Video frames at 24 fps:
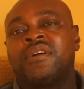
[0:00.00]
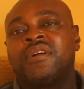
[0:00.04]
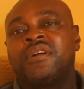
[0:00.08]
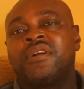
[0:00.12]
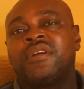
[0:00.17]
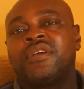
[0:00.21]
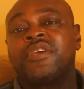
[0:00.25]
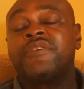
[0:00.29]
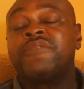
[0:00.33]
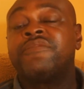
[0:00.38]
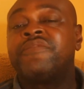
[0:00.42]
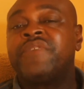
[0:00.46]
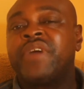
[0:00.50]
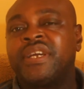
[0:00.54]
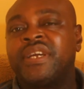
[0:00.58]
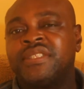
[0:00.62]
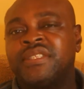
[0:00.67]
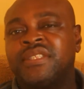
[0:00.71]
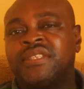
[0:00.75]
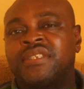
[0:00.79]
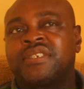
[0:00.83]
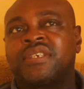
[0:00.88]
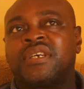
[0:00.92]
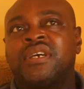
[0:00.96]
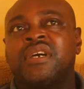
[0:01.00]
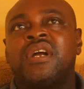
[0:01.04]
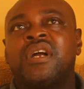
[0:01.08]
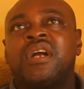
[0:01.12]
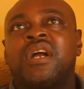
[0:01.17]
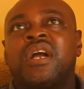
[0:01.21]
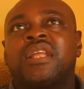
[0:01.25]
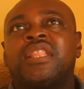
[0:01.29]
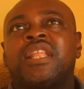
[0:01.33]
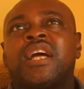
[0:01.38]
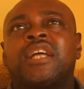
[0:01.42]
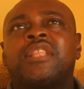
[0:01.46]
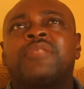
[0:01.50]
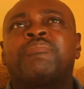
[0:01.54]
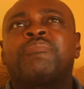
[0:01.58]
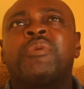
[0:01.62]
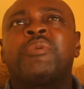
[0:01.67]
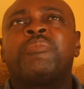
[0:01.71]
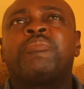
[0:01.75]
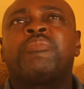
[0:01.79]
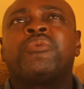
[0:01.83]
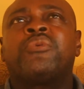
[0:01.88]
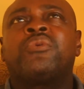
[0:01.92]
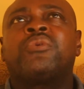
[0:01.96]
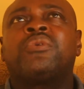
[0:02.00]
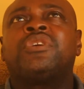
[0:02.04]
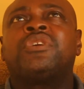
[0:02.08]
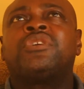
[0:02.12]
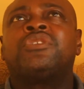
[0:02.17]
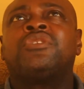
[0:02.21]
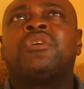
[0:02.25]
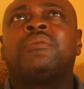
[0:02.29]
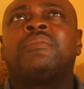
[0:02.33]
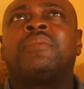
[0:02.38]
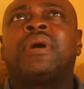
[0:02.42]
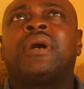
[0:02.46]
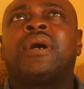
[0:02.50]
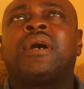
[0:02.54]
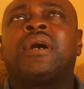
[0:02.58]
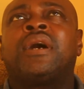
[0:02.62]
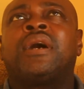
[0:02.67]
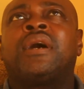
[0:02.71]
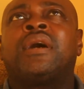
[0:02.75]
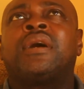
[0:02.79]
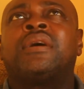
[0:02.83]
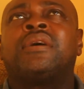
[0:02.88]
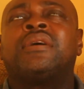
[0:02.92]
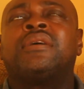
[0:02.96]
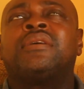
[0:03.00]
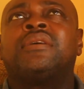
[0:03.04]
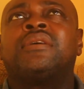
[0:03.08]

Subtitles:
event that people, Idoma